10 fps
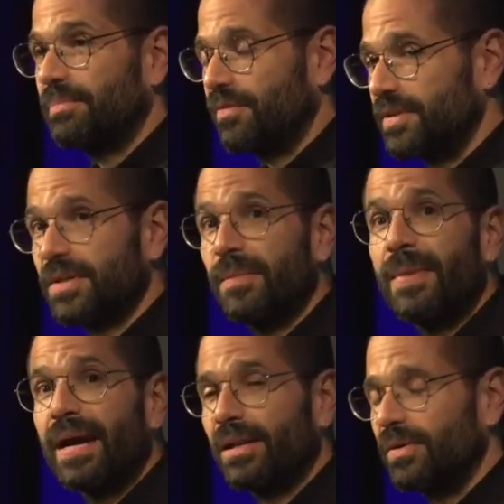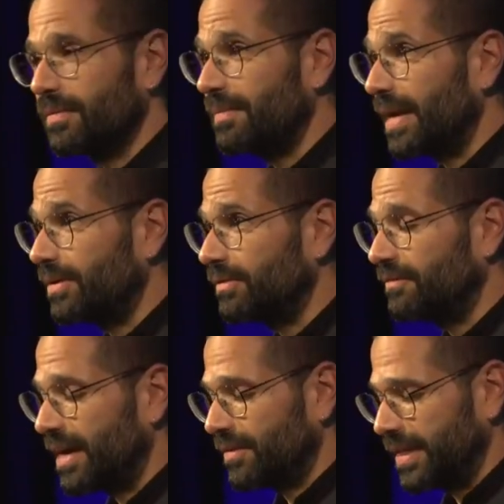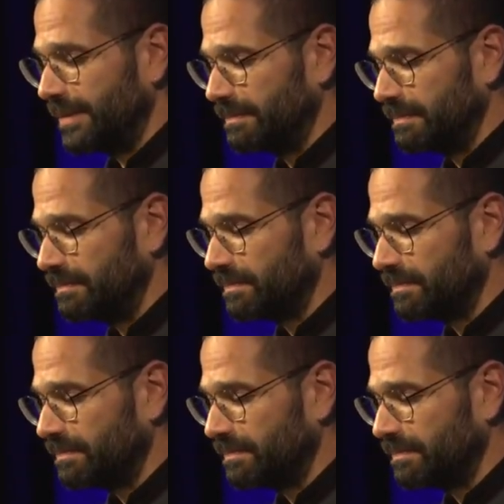Professor Michael Fakhri.